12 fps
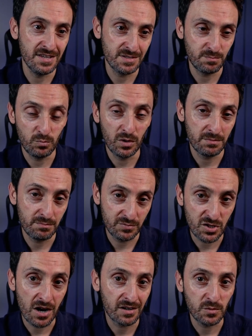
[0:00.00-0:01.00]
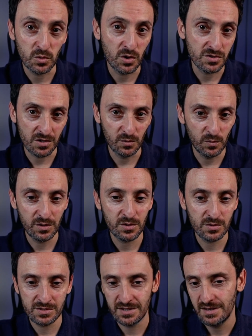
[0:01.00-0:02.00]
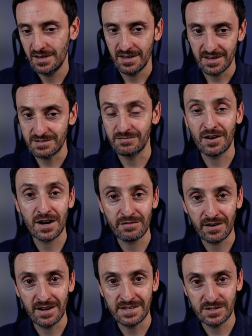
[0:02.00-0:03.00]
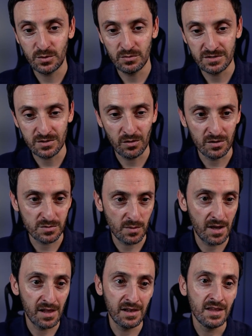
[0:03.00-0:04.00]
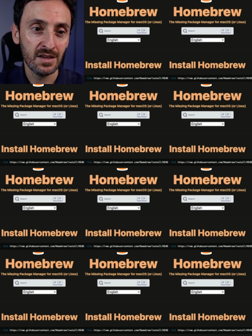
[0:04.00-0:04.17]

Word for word: as what Choco does on Windows. It's very, very easy to install as well.